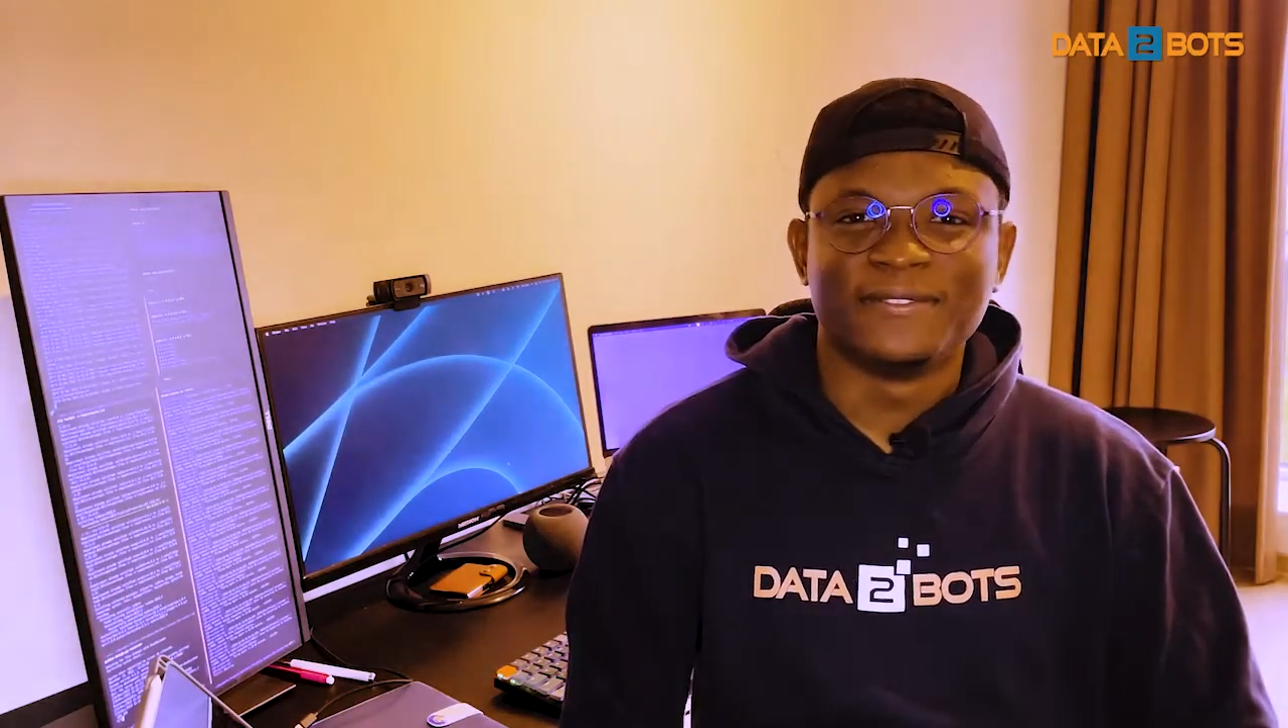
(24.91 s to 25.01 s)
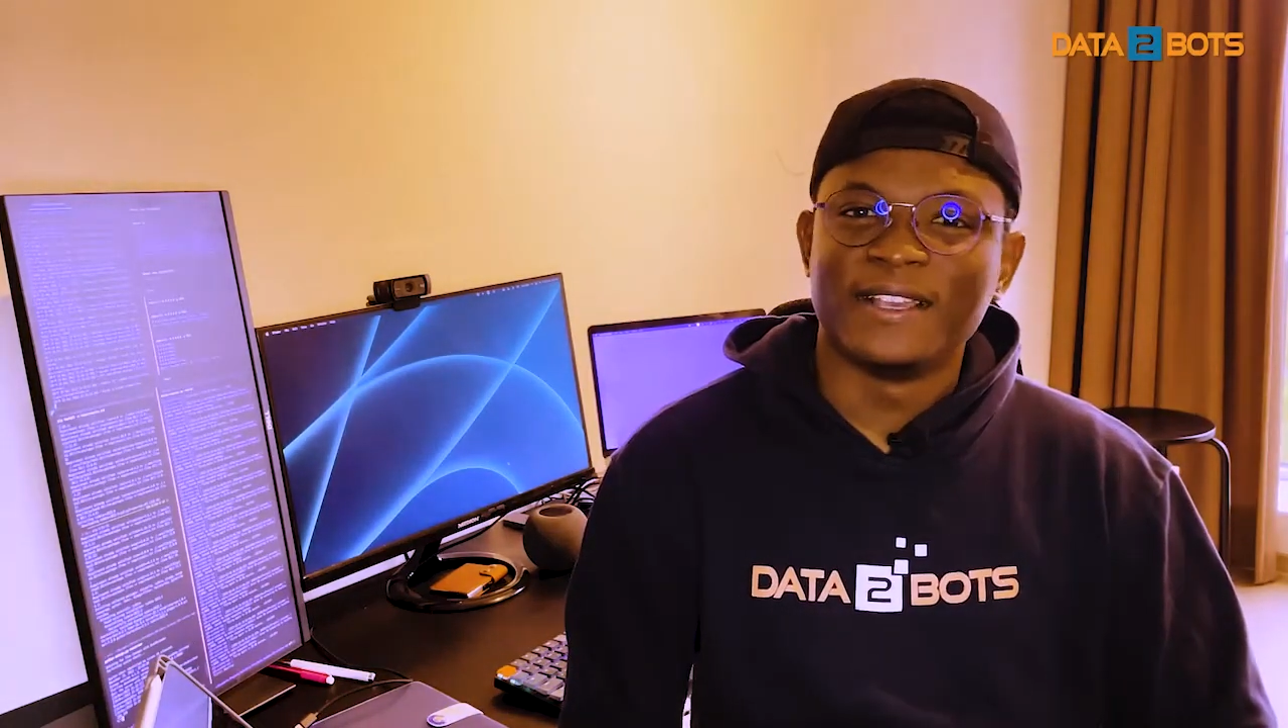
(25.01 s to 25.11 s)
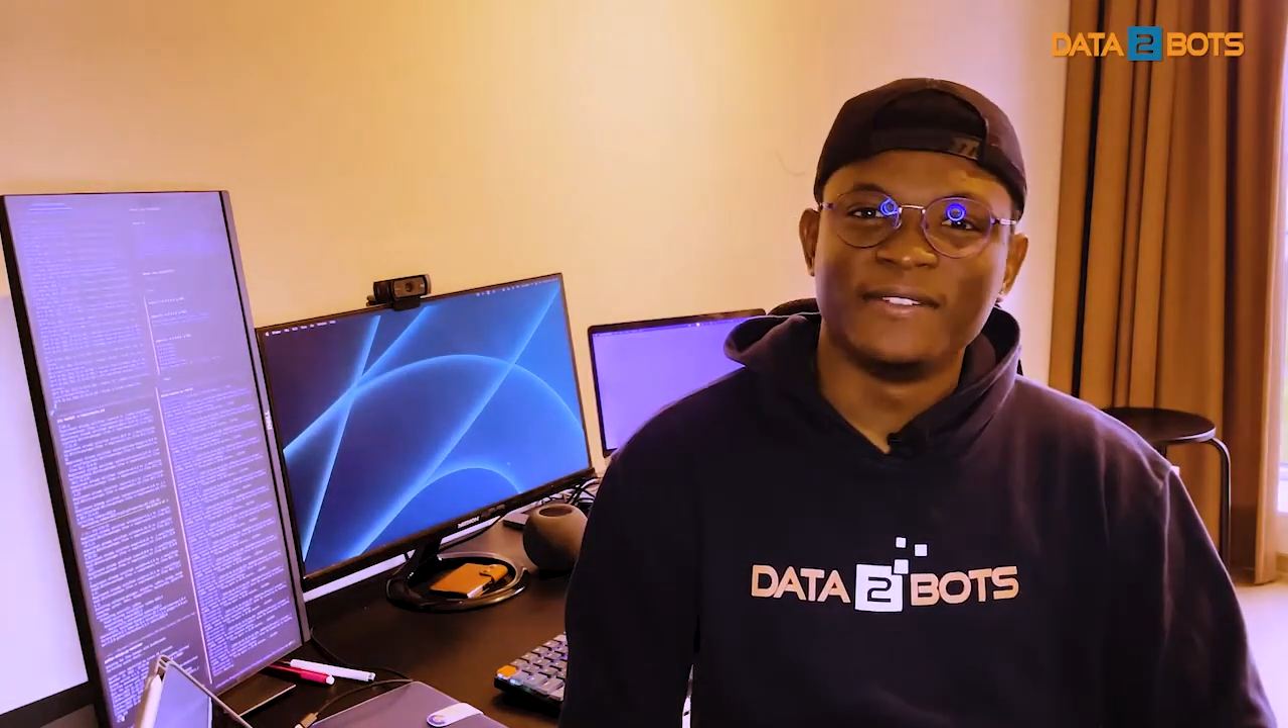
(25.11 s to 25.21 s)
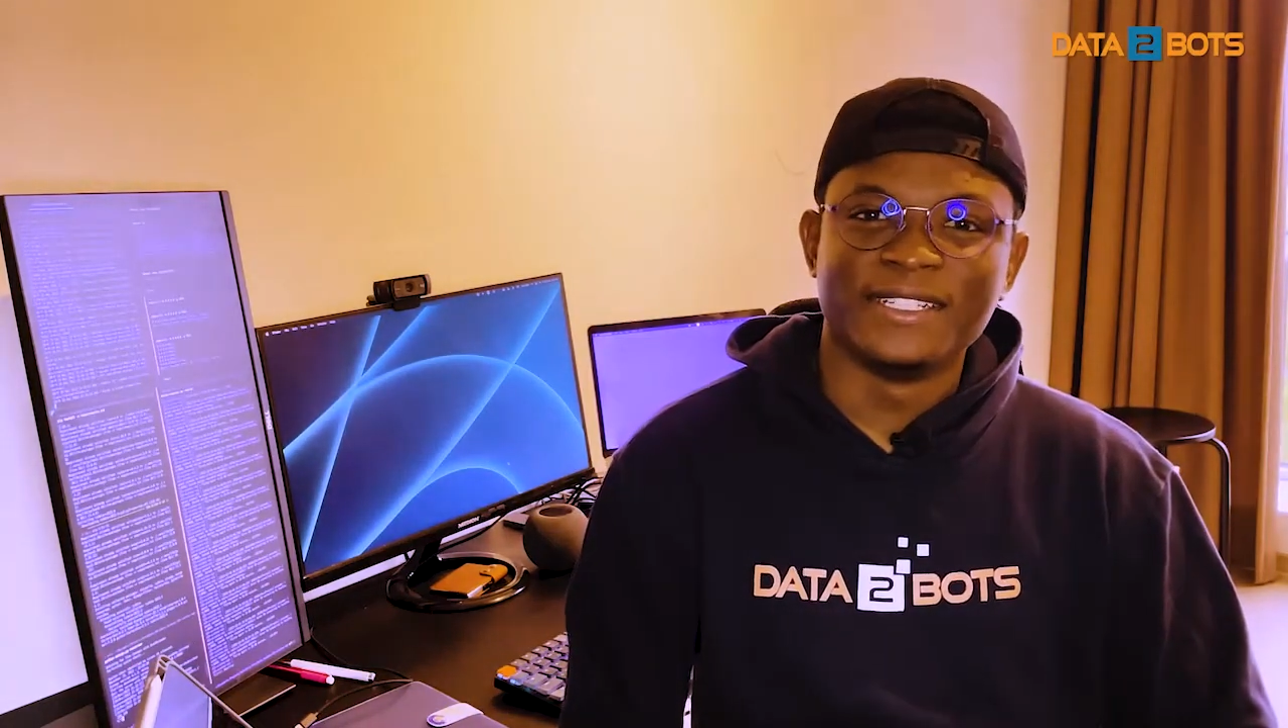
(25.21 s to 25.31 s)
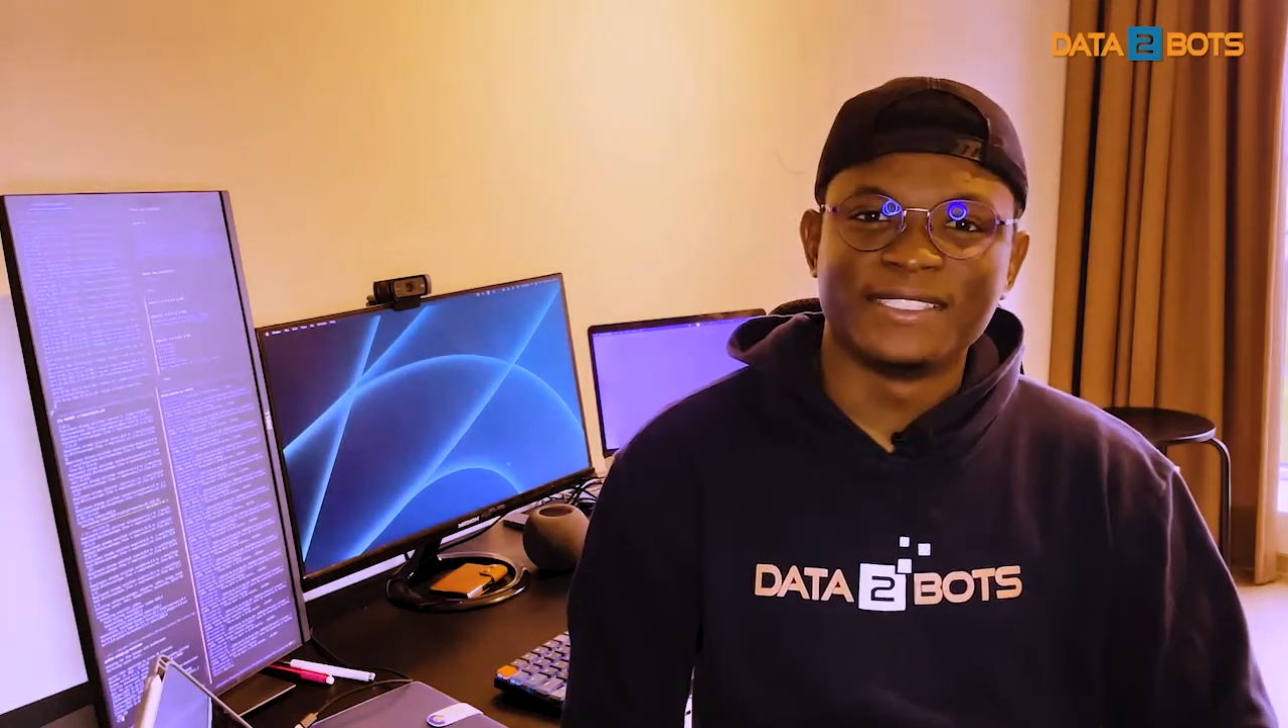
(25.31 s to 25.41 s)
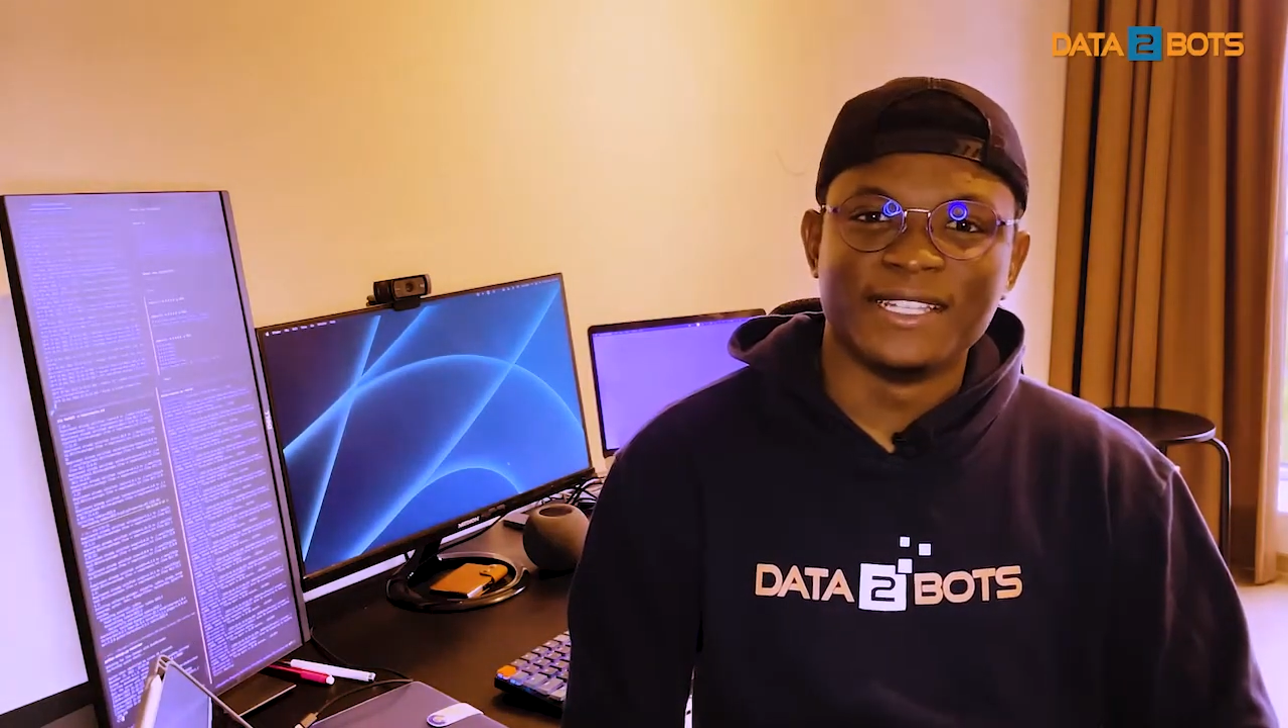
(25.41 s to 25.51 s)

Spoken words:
5 years